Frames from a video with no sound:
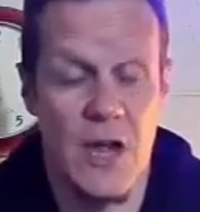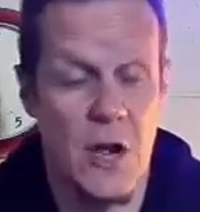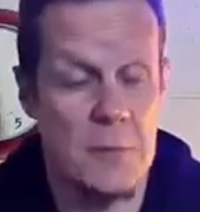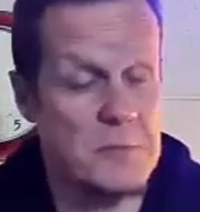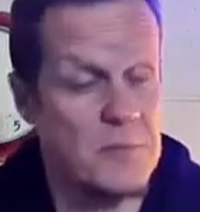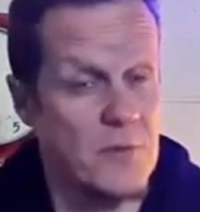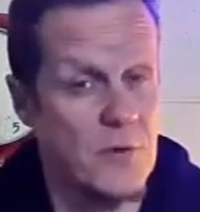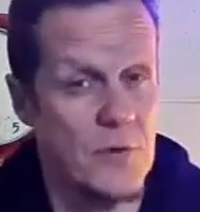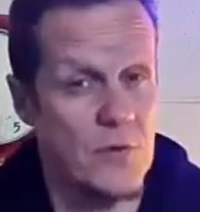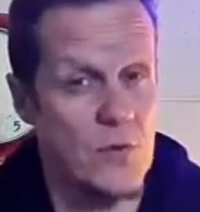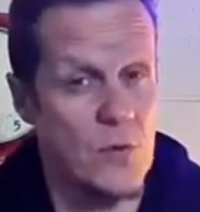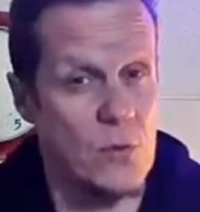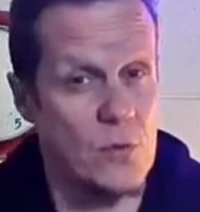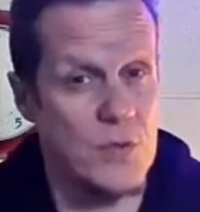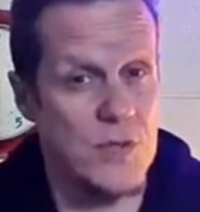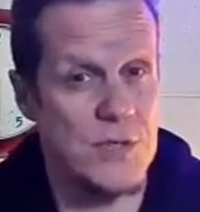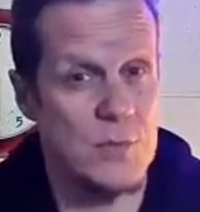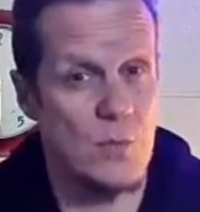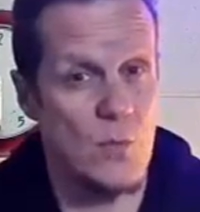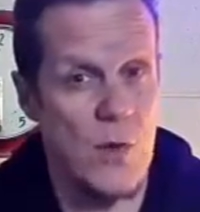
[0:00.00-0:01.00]
Hope you've got an
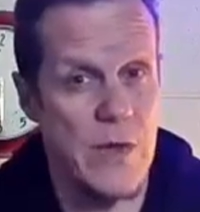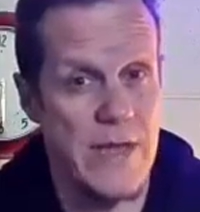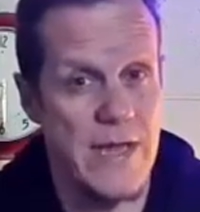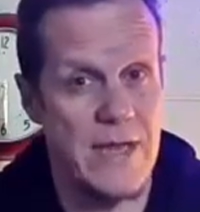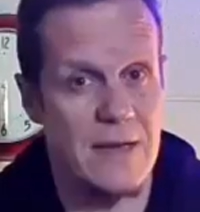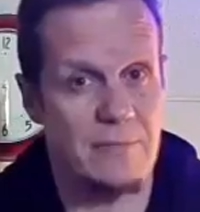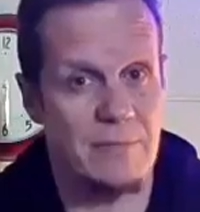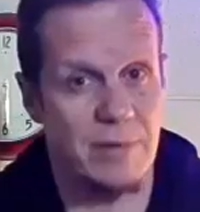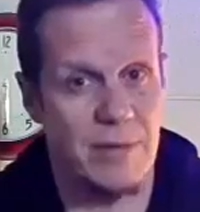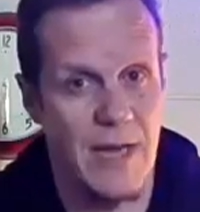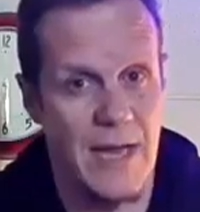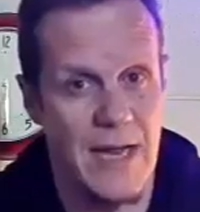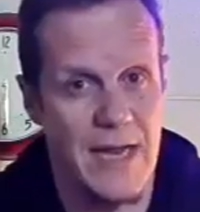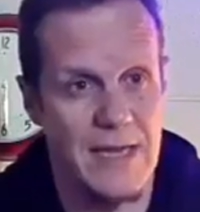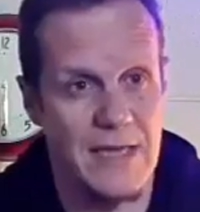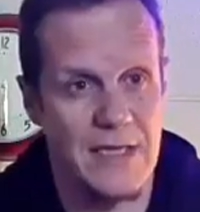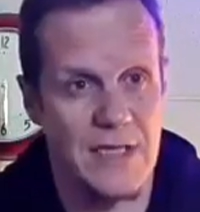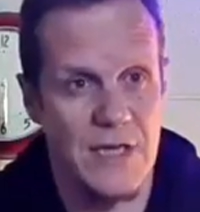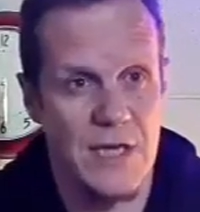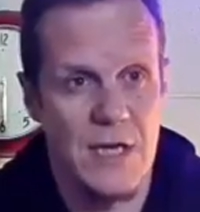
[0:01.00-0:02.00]
awesome weekend
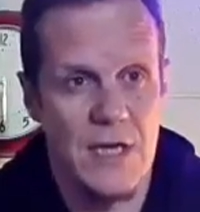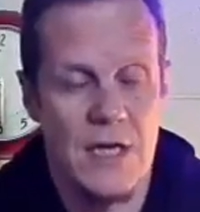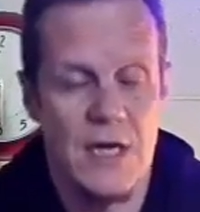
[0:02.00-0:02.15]
planned.